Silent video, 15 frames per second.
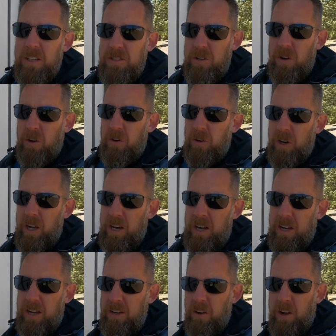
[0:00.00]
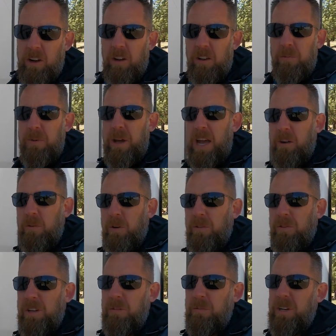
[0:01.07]
So, you know, I called them back, worked
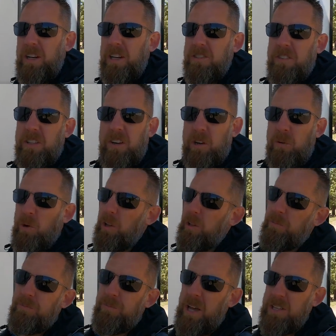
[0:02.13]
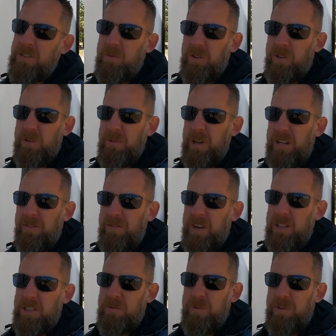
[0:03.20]
with them, and initially they're like, well, that's where the
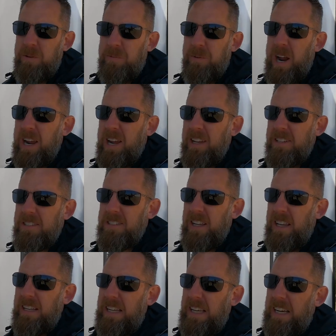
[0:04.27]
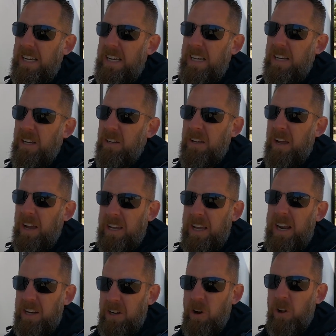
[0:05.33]
manufacturer put the brackets. And I
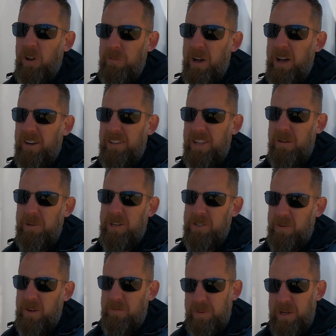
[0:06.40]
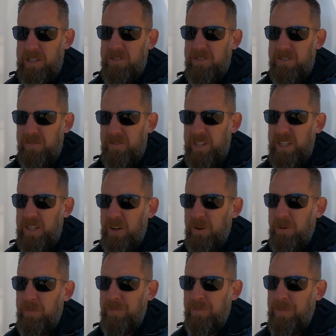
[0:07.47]
kind of called them out on that because we have pictures and video.